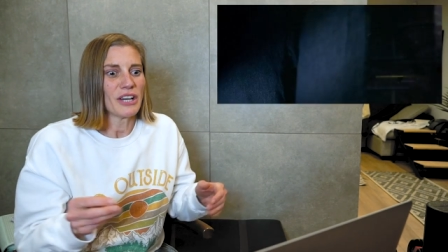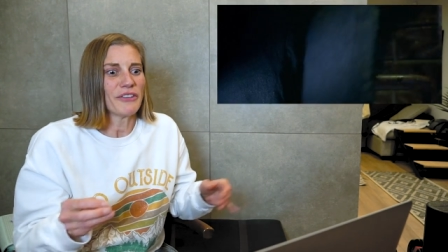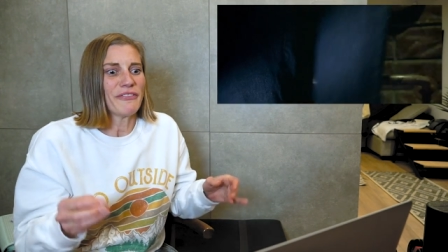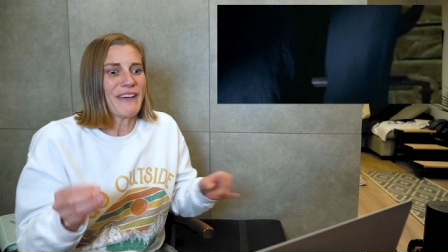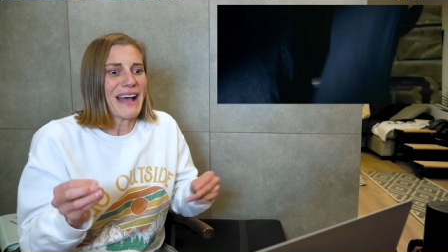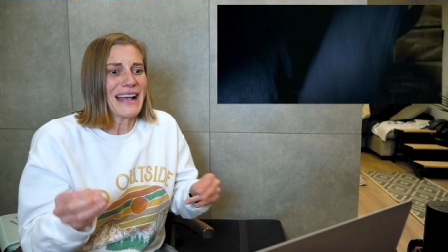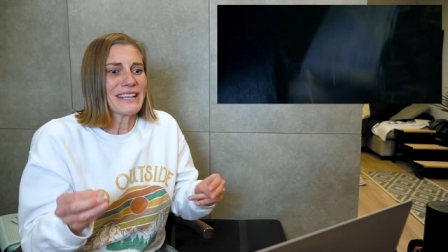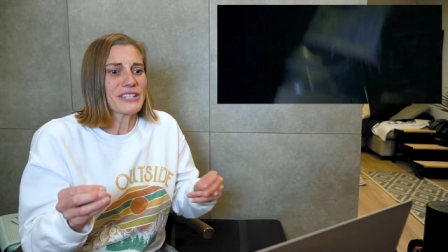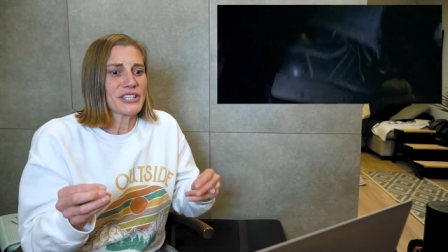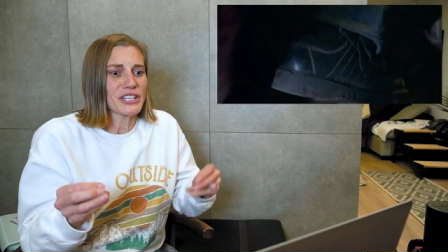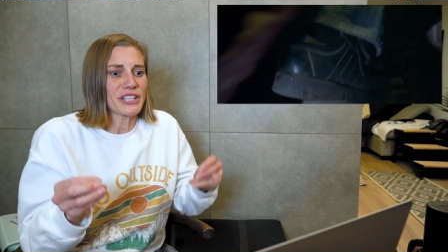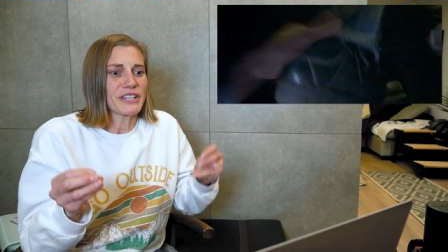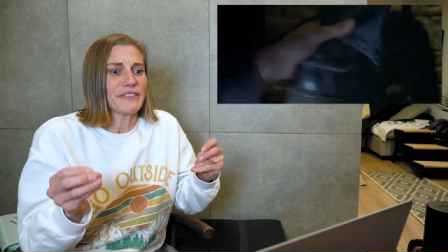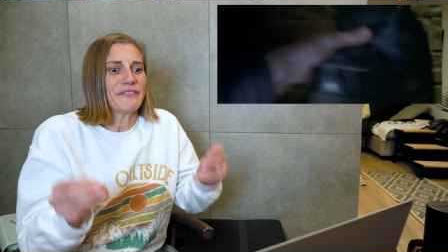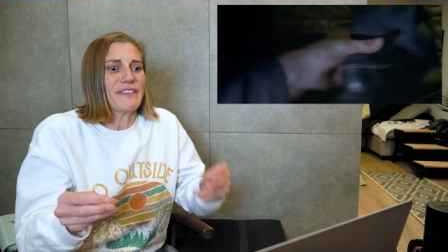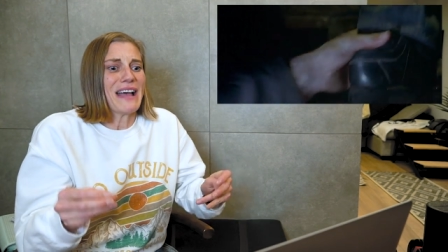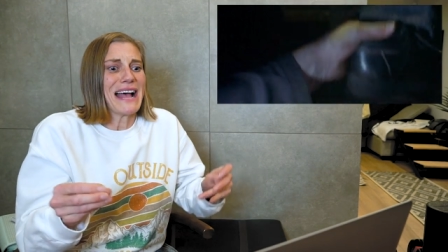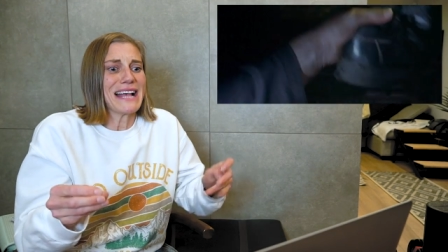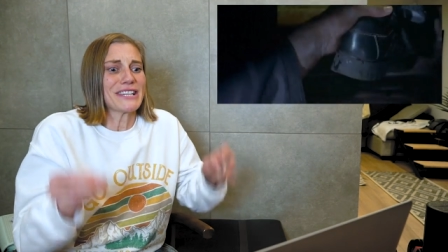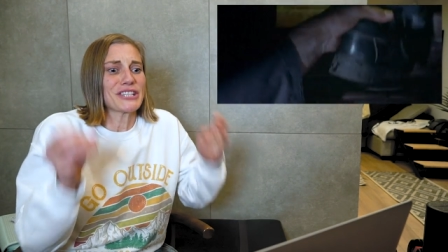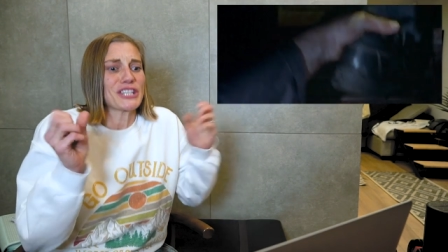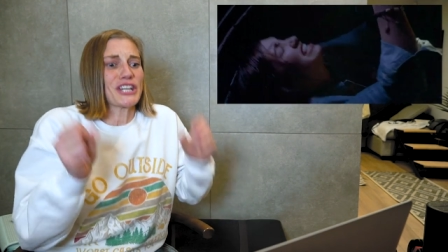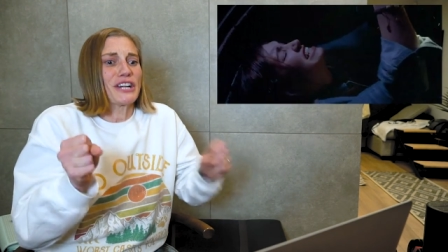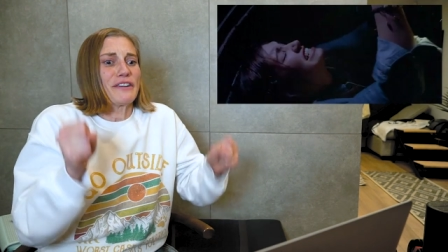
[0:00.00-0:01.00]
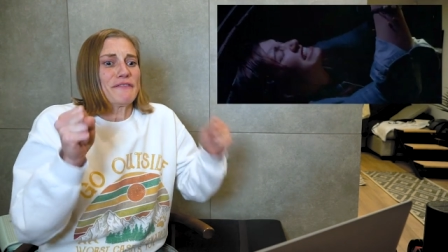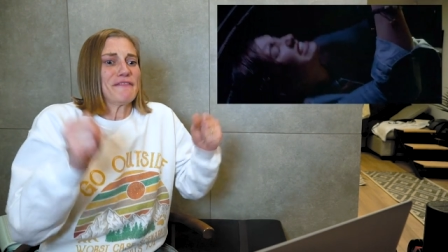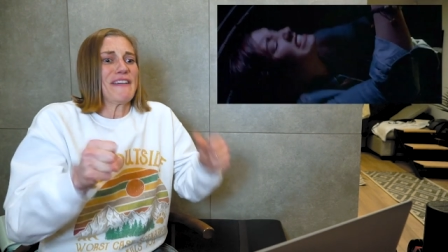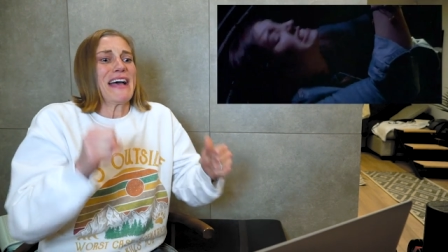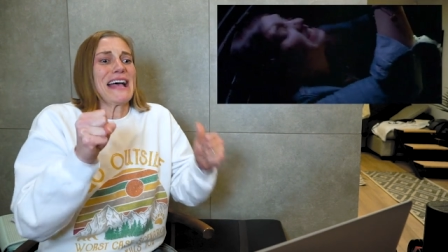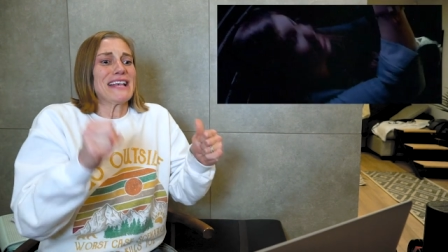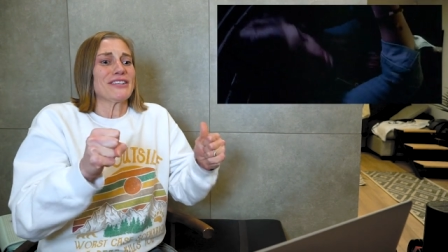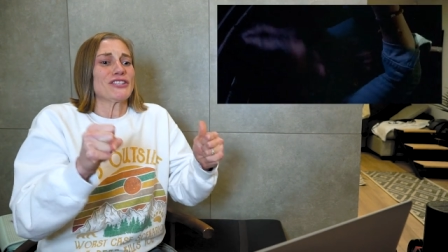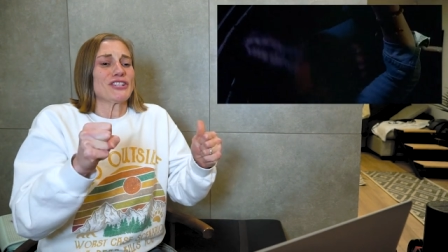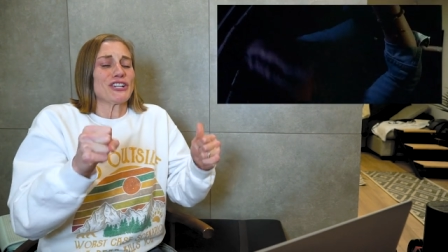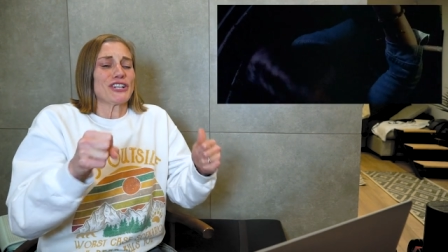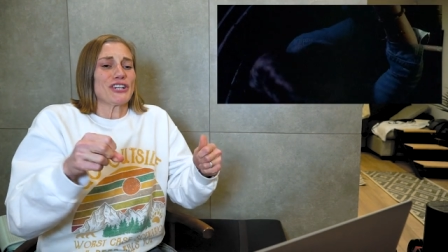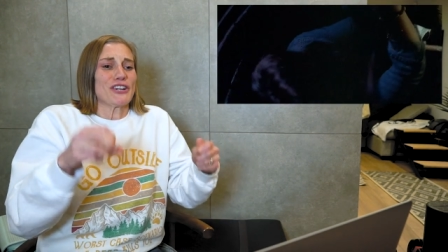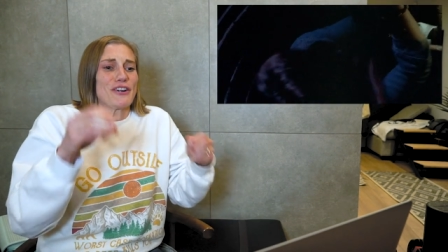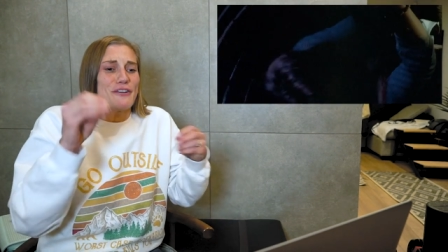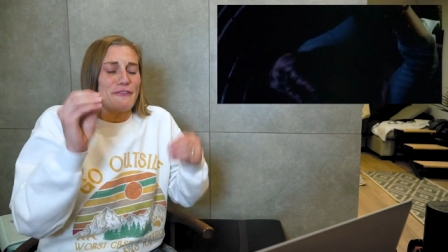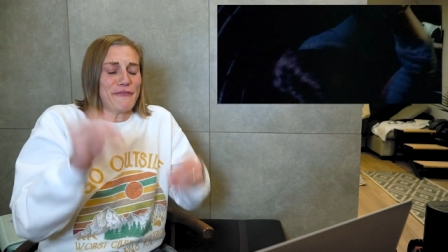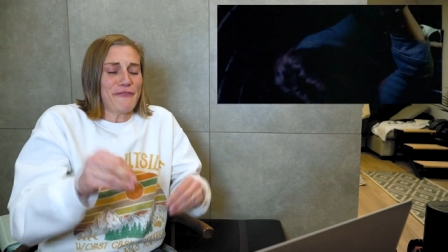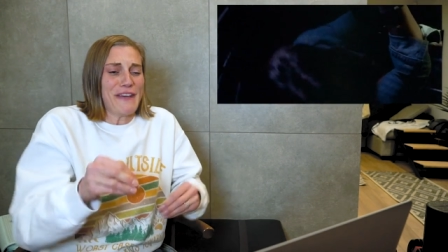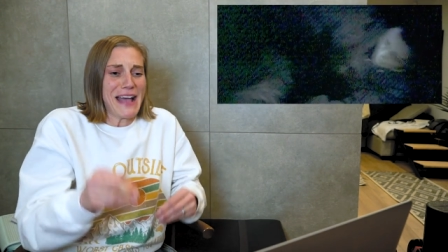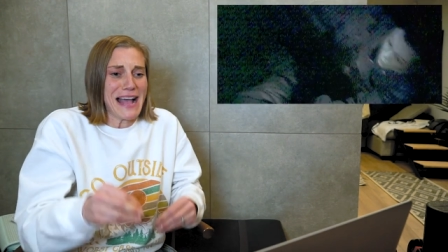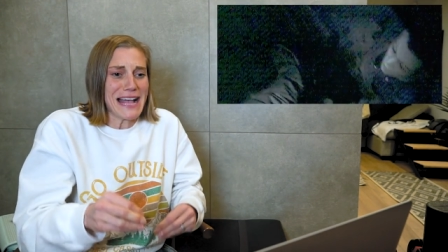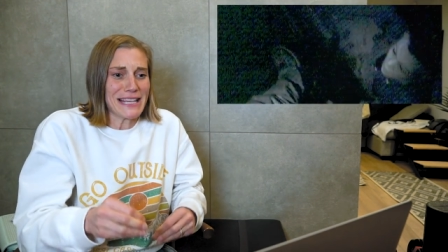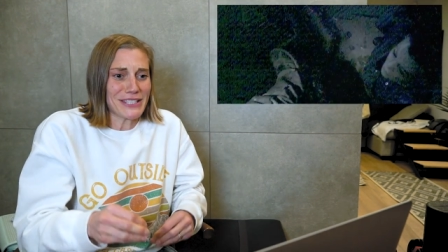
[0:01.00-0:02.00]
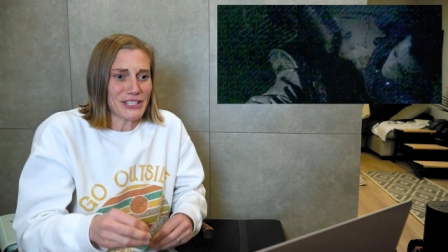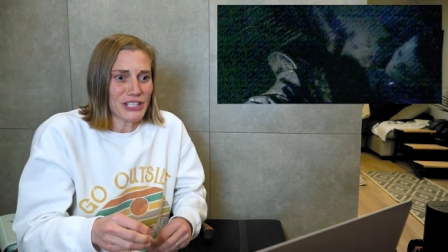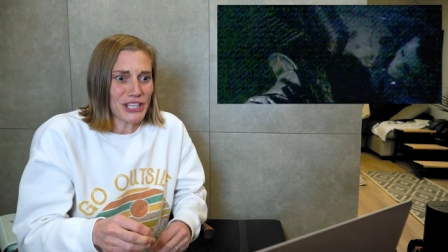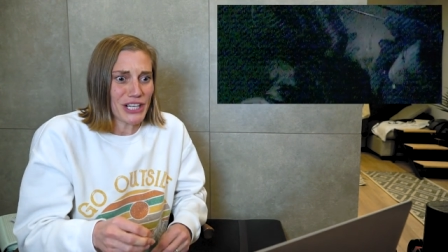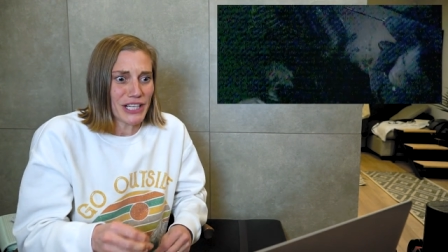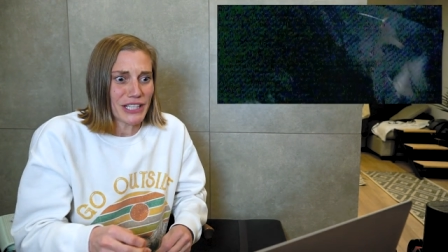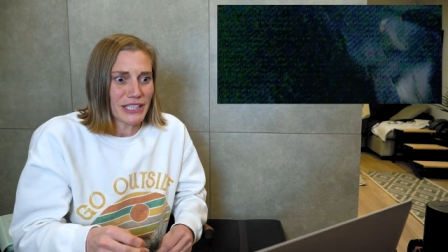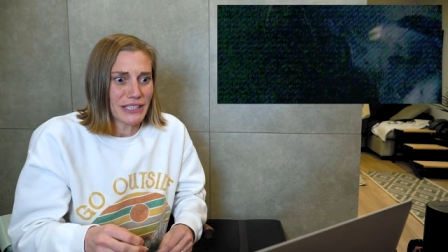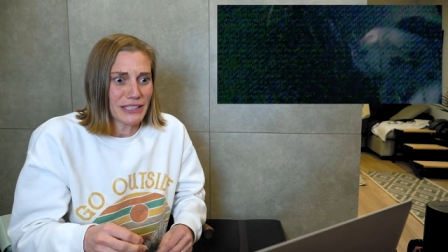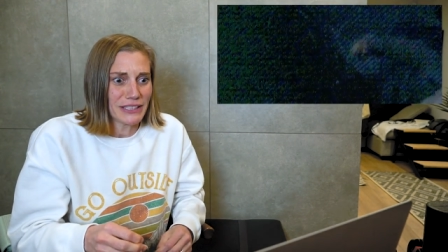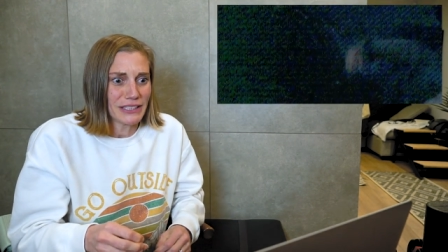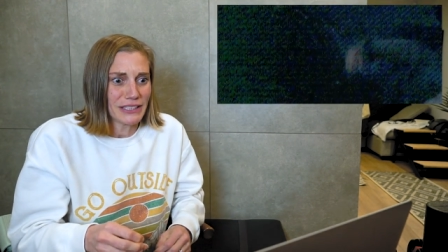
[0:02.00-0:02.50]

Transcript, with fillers: Faster, faster, faster, girl, faster!